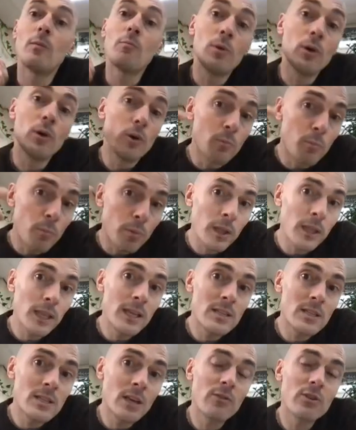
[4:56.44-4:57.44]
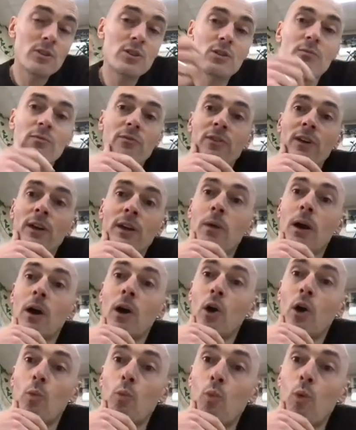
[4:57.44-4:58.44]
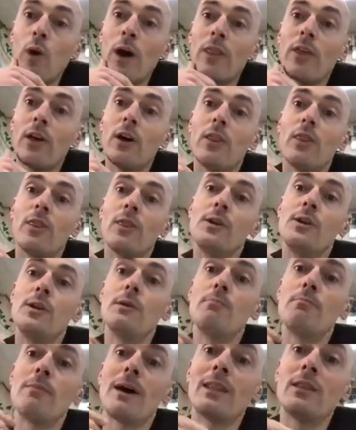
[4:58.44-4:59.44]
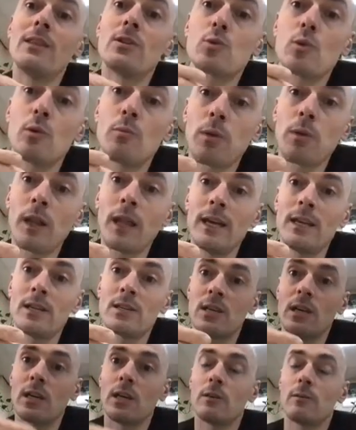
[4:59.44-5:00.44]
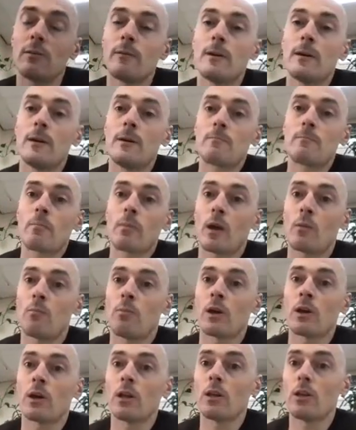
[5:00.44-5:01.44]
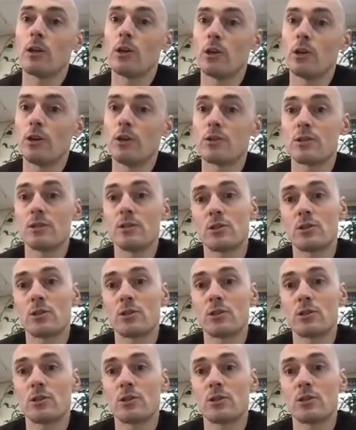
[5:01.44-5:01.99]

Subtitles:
But please give us some feedback on whether the demands we're placing upon our learners